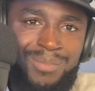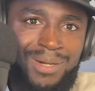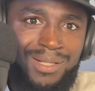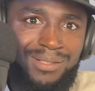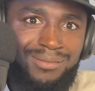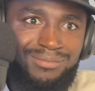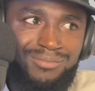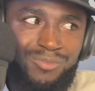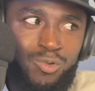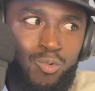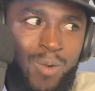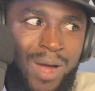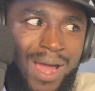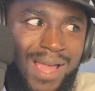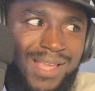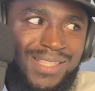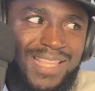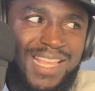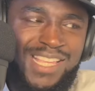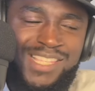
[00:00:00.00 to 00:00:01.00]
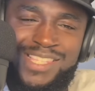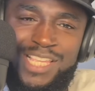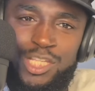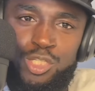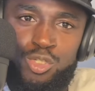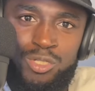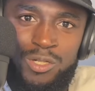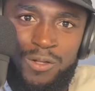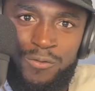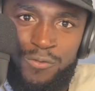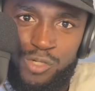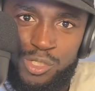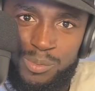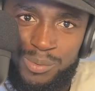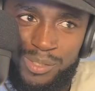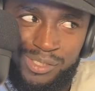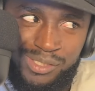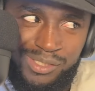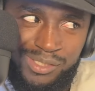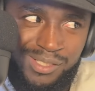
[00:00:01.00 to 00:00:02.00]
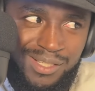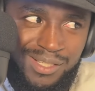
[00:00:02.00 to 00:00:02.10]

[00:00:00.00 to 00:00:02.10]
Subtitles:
like, why is there a statue in the first place?